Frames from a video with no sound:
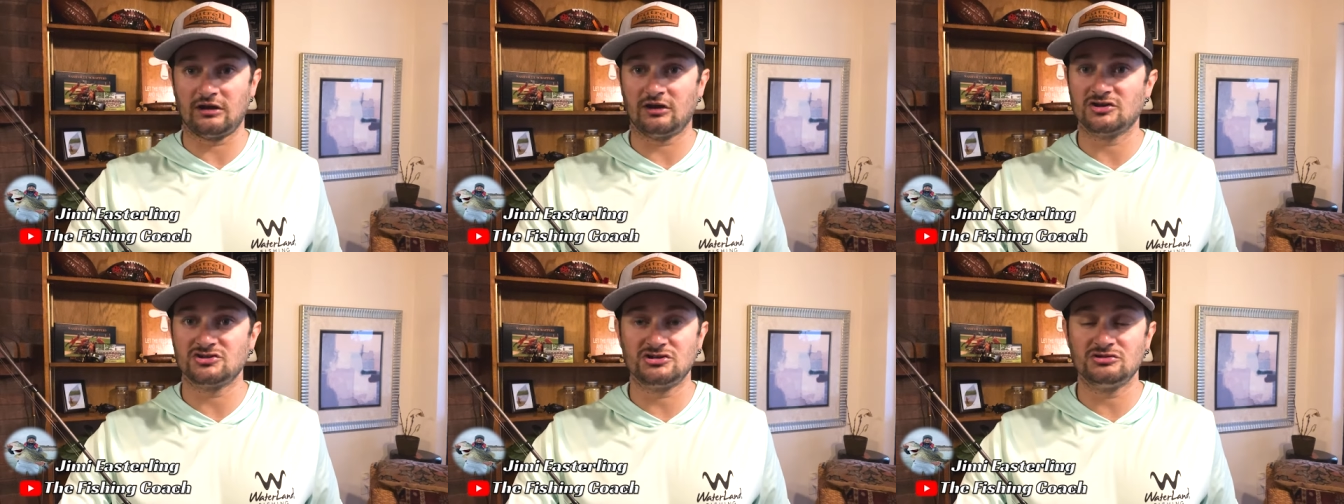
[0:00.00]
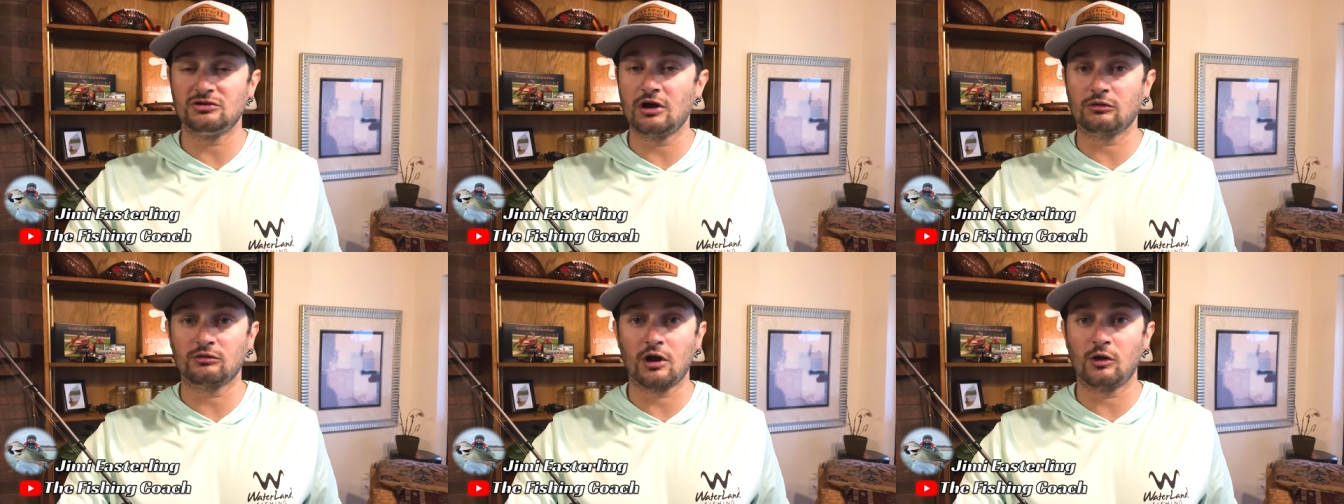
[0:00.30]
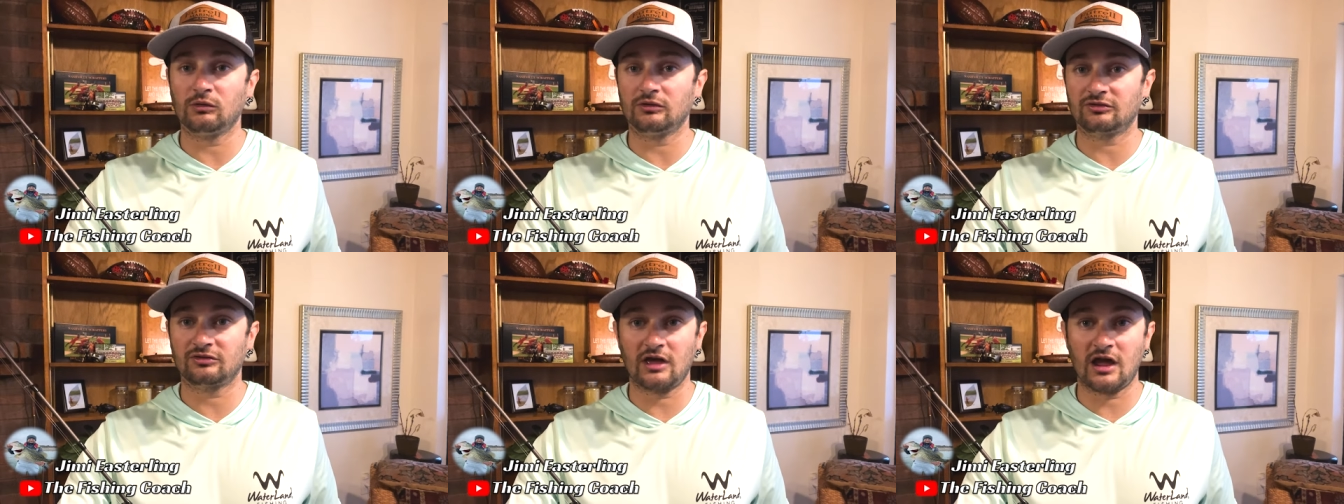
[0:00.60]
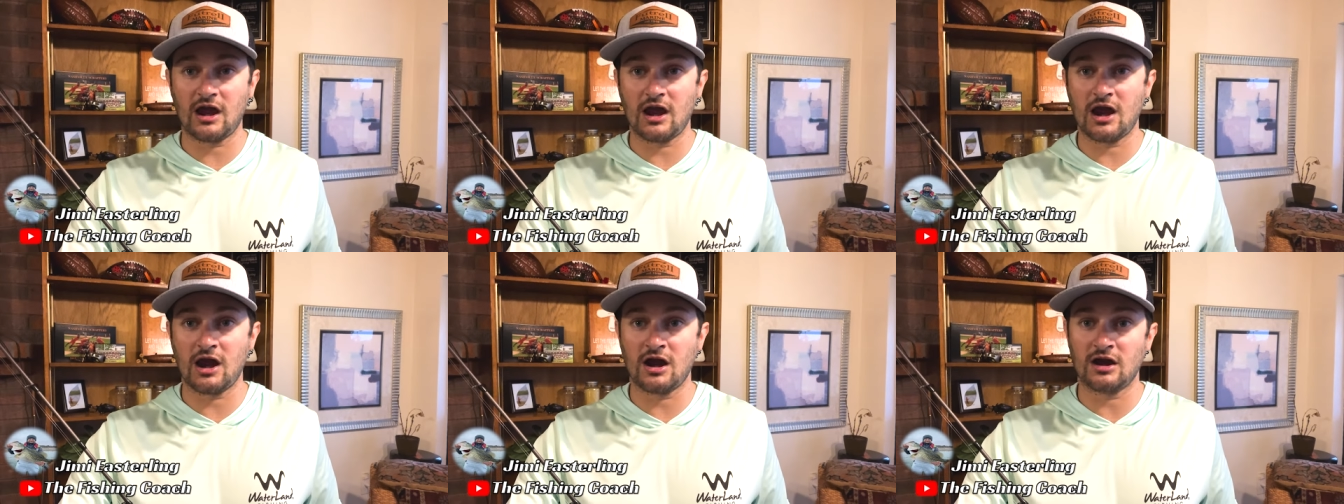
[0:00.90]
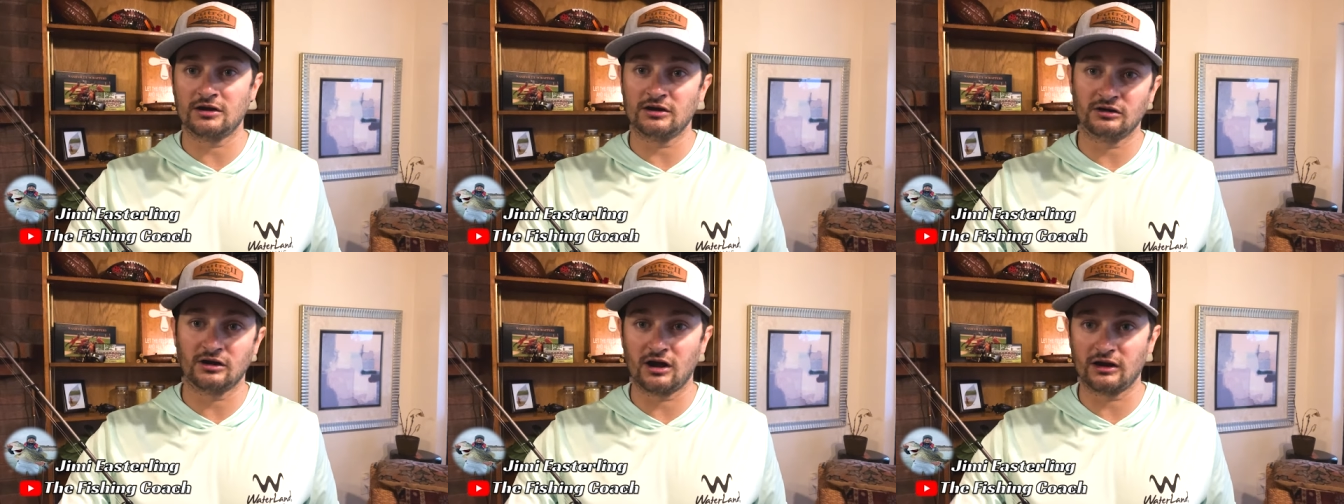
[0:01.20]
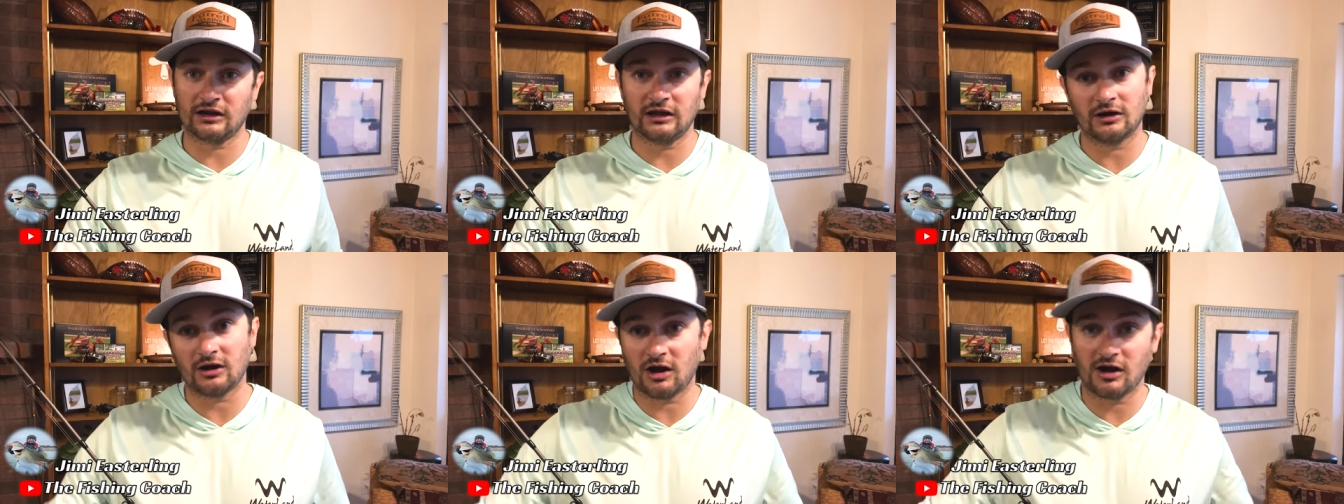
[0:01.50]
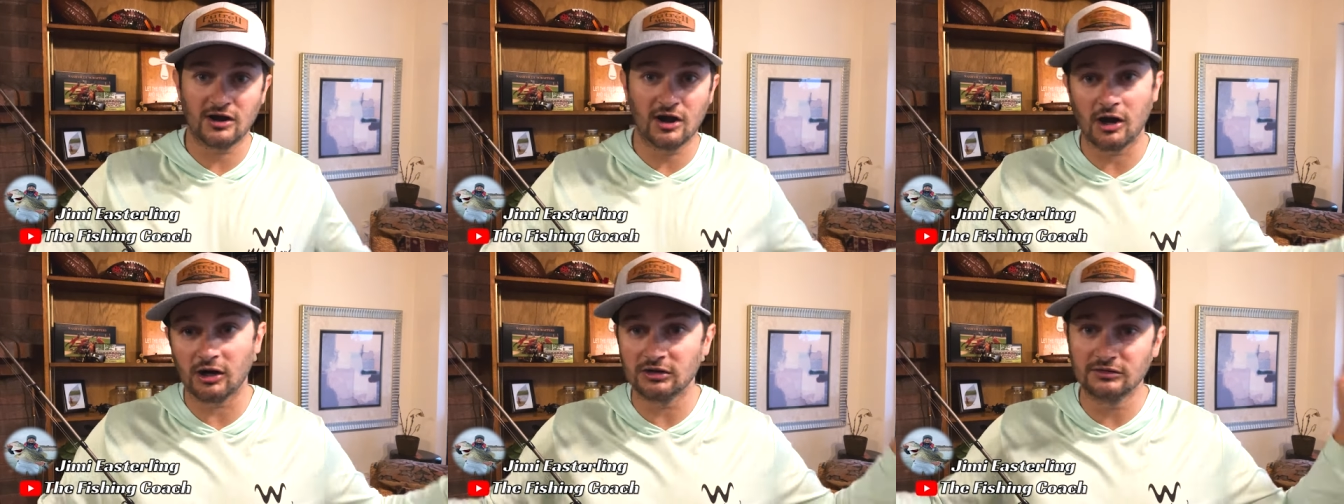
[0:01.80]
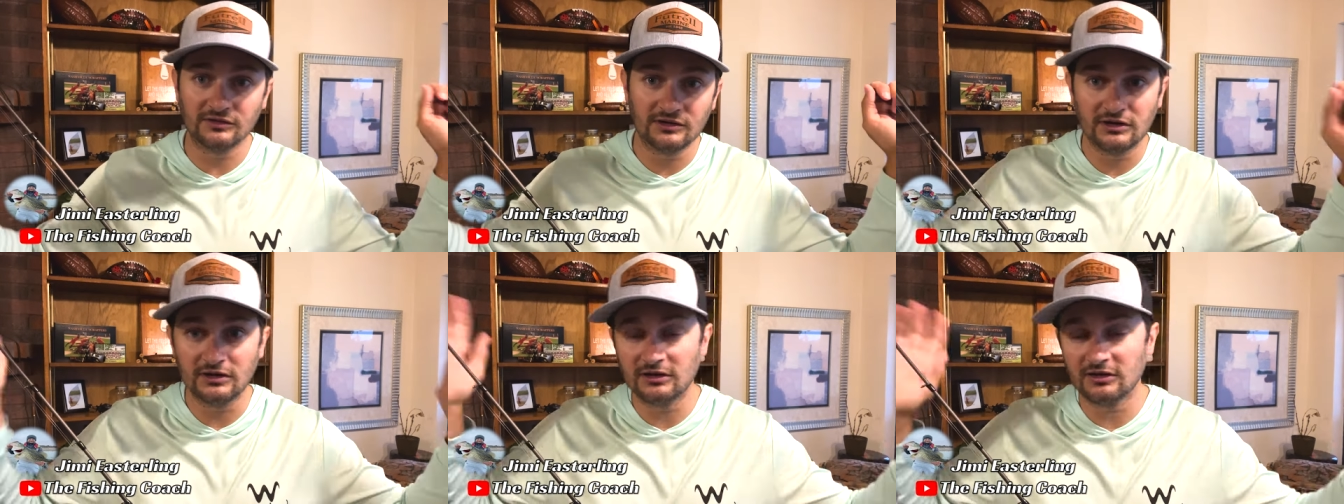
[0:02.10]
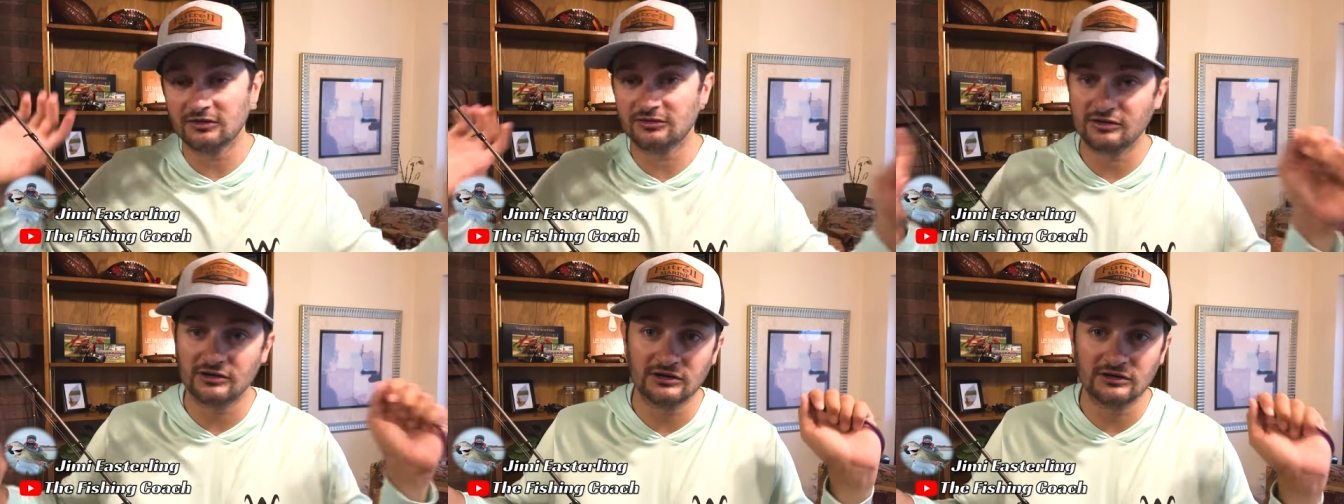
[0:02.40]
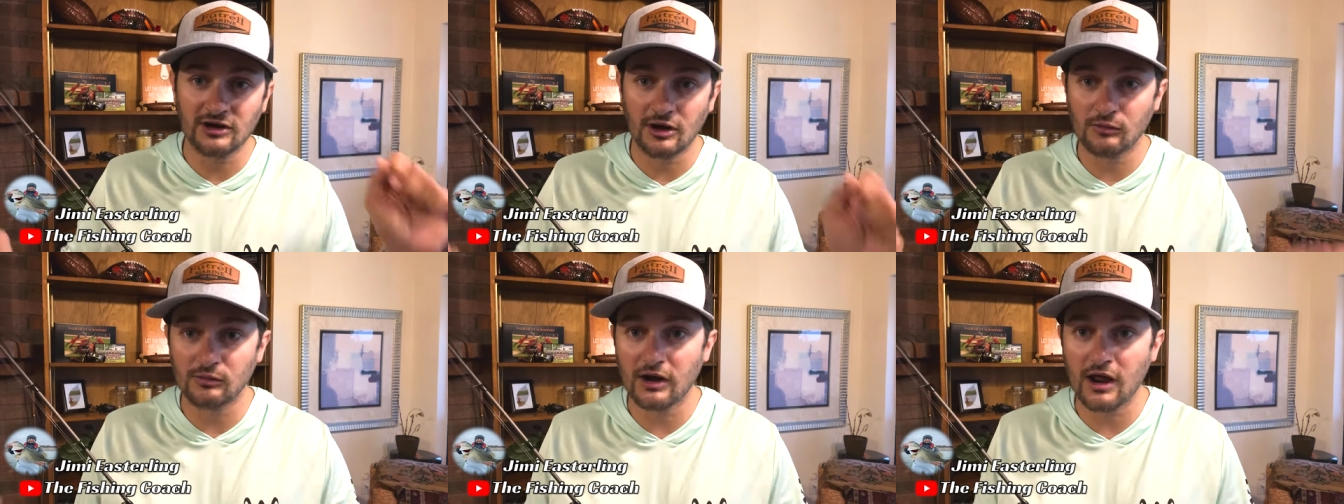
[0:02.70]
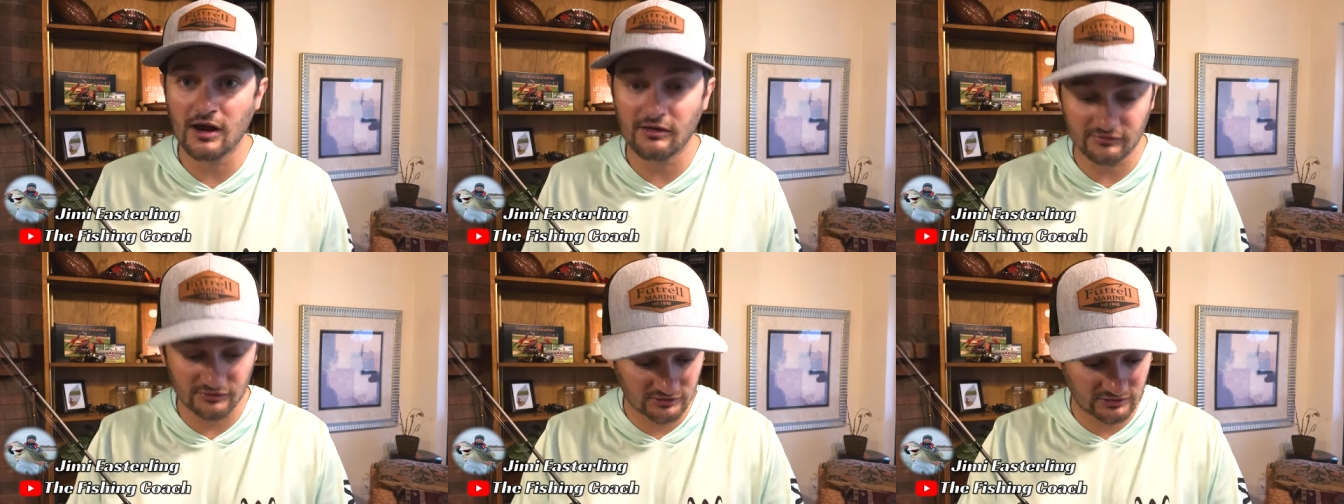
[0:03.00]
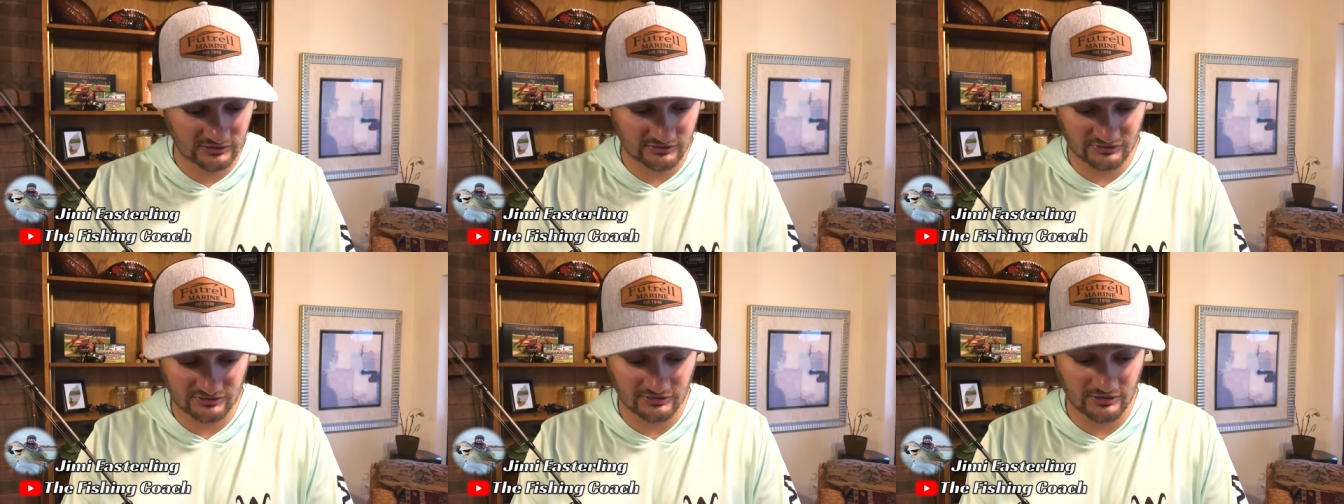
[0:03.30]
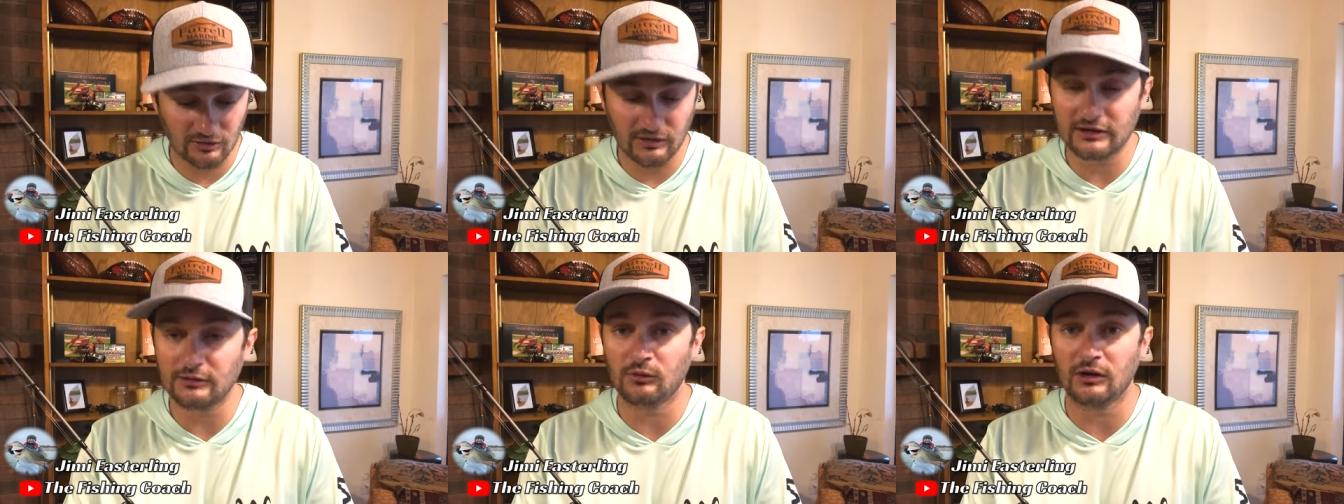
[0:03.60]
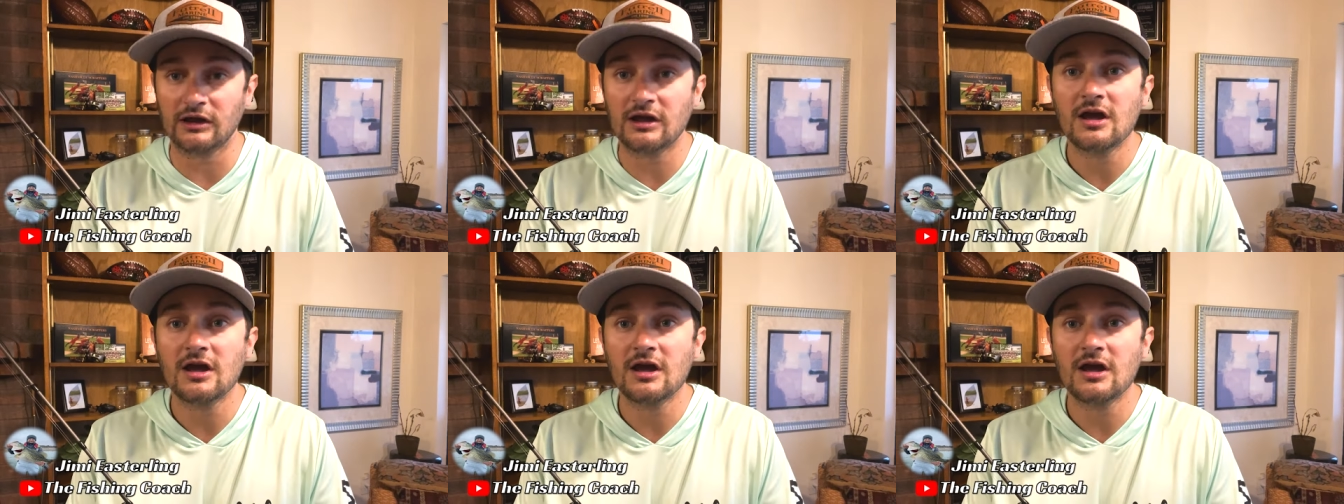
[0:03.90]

because you don't know what's there and you're not getting all nervous and you know whatever is, you know, anyway.